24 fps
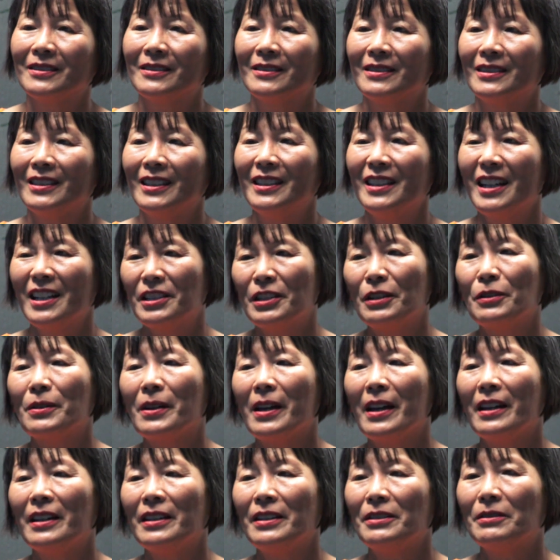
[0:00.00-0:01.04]
And that's
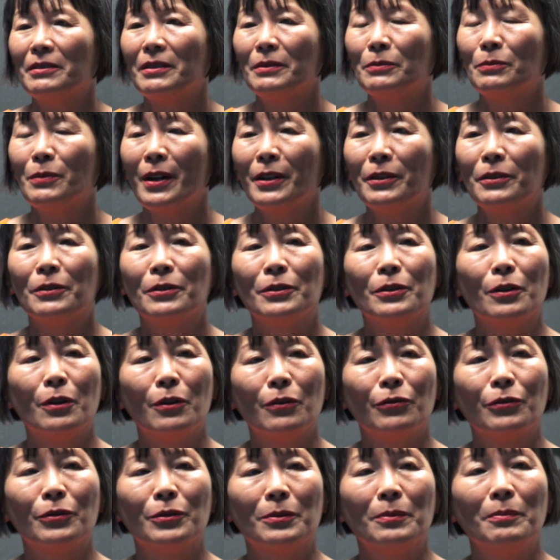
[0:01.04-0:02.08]
okay. I'd rather
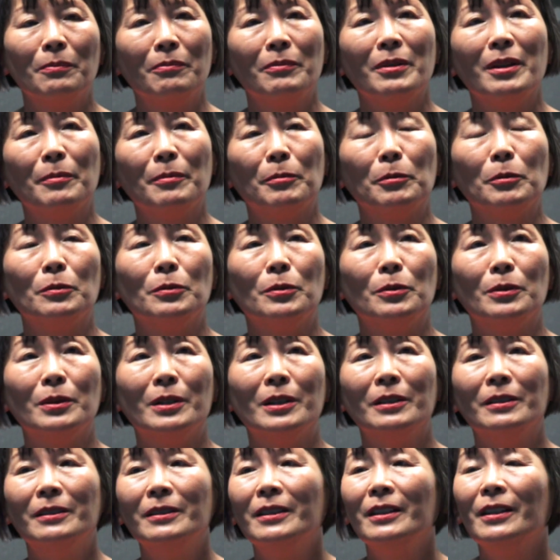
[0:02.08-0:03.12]
go for people who
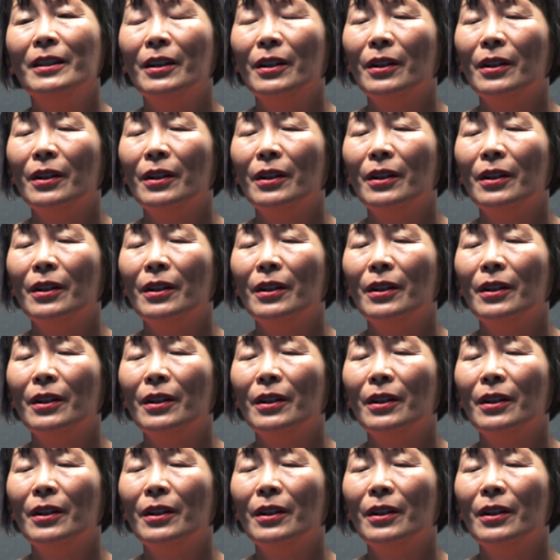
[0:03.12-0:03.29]
are,